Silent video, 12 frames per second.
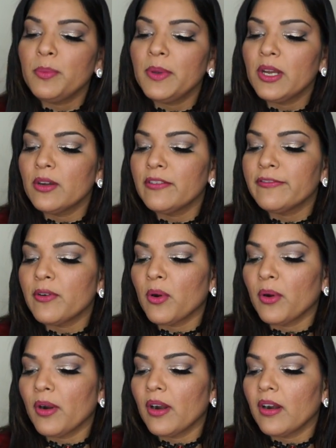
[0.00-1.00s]
would be good
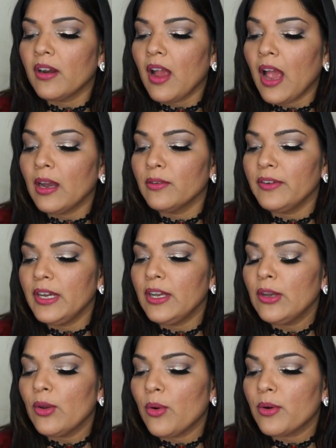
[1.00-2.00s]
for
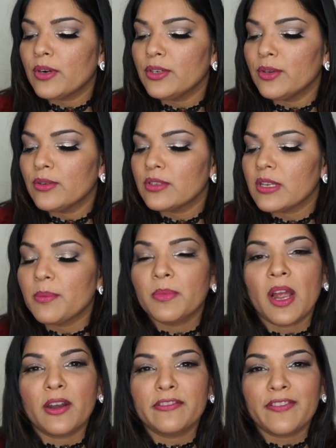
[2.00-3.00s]
Halloween or, you know, some
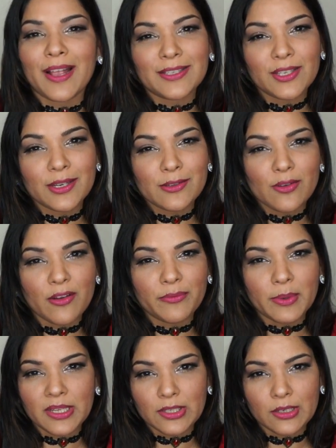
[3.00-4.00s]
kind of fancy dress
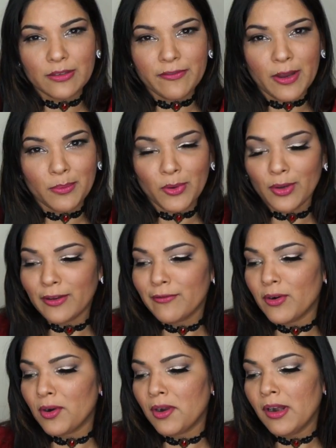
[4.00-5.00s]
competition if I'm going
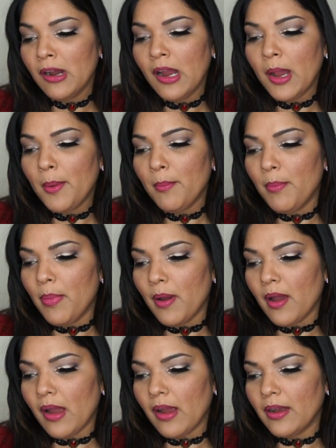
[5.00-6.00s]
for.
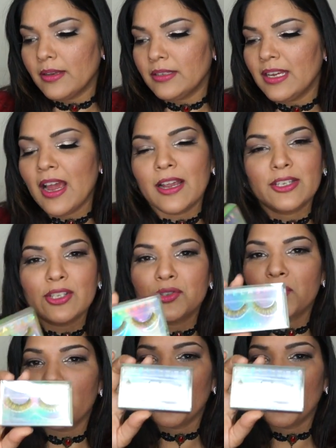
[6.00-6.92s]
But yeah, I just